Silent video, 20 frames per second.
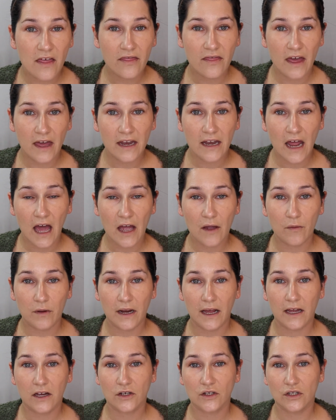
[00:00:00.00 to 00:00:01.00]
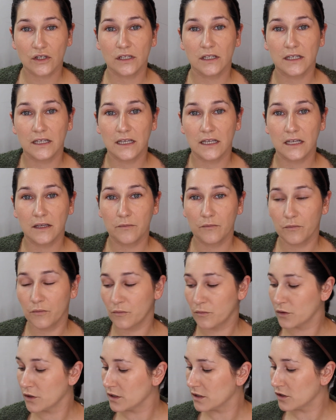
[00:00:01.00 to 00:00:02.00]
Then I would actually
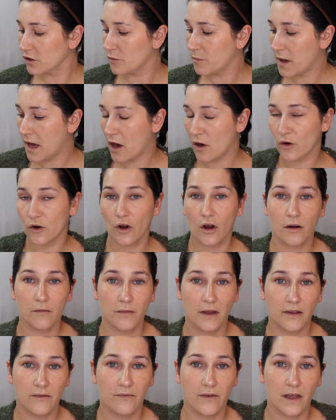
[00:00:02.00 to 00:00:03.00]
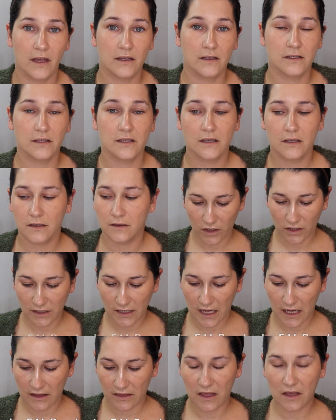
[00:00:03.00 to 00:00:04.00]
put a little powder on my face. I'm going to
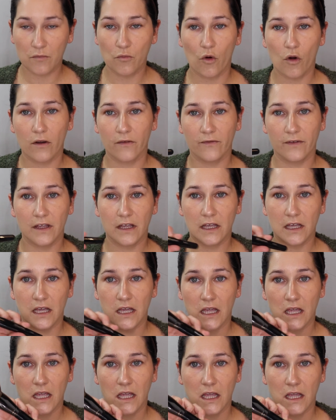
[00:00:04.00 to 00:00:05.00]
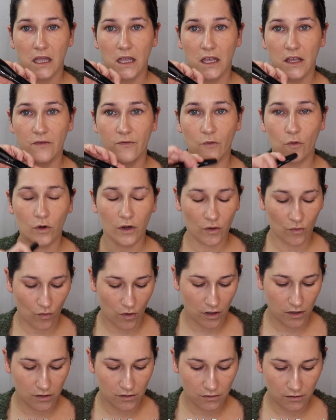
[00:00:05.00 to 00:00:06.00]
take the Morphe
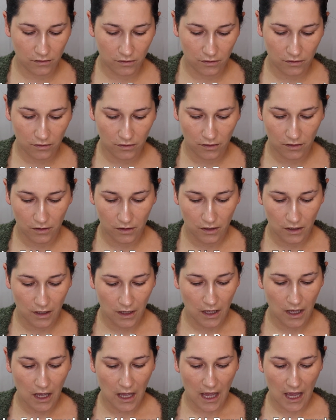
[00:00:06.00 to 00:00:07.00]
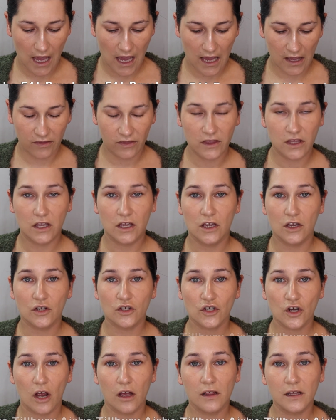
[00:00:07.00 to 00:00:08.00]
E41 and the
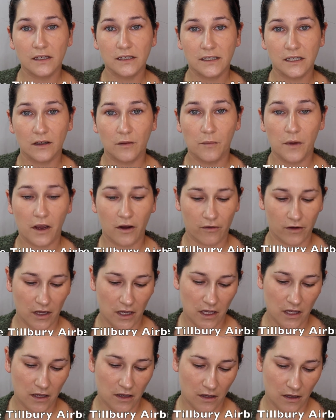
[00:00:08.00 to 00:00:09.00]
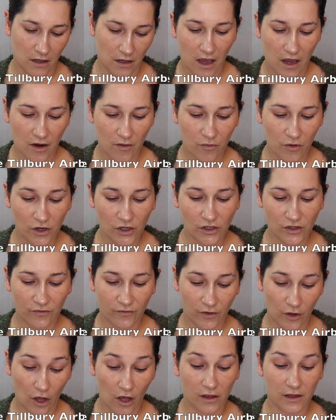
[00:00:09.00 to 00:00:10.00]
Charlotte Tilbury Airbrush
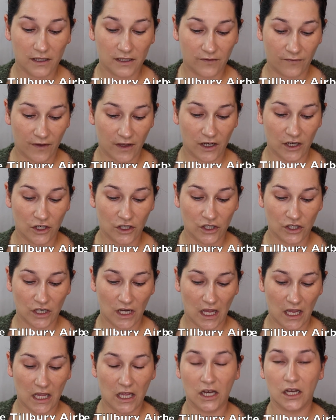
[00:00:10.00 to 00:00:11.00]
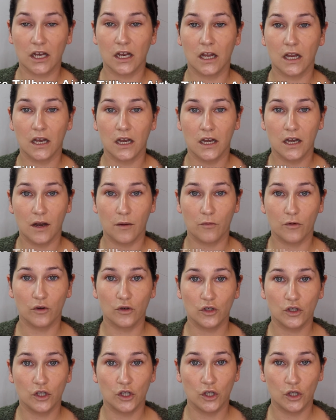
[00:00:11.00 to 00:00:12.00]
Flawless Finish in
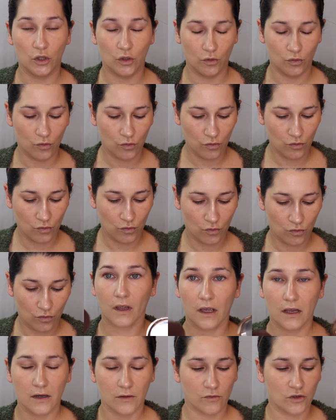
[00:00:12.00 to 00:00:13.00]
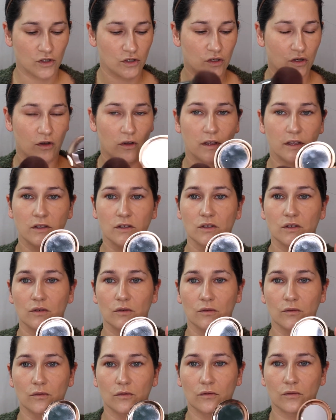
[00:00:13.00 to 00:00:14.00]
number 2. And I'm just going
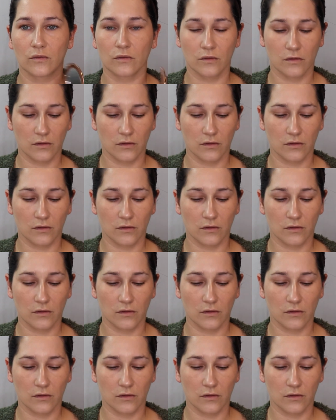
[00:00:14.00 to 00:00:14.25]
to